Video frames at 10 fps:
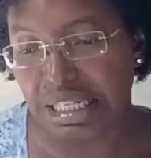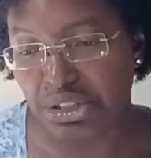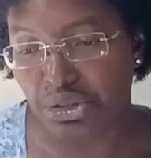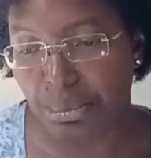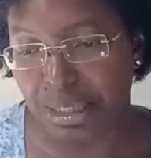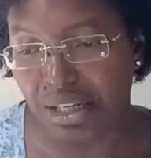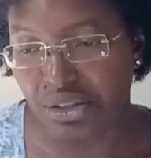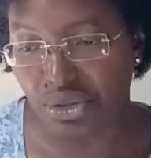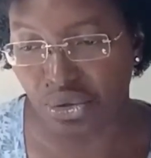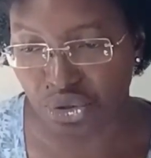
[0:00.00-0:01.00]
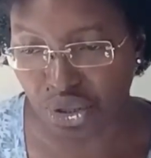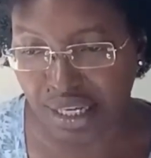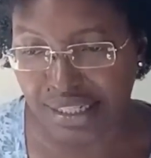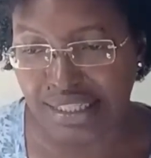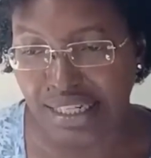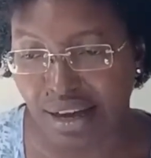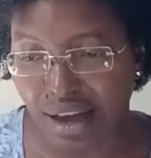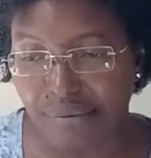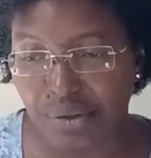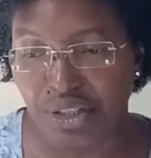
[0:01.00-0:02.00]
intermediate socializing
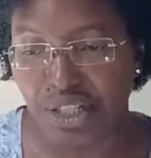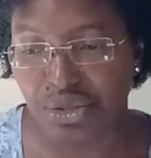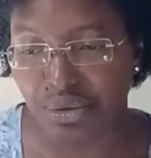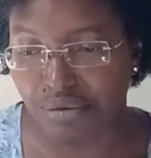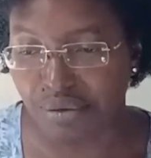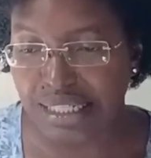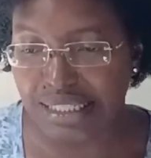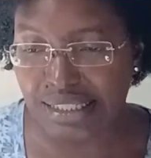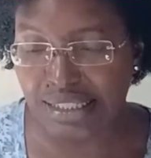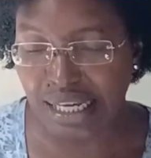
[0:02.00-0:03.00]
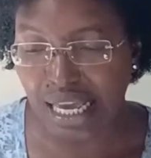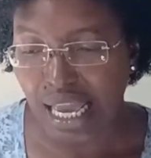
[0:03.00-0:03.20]
conversational phrases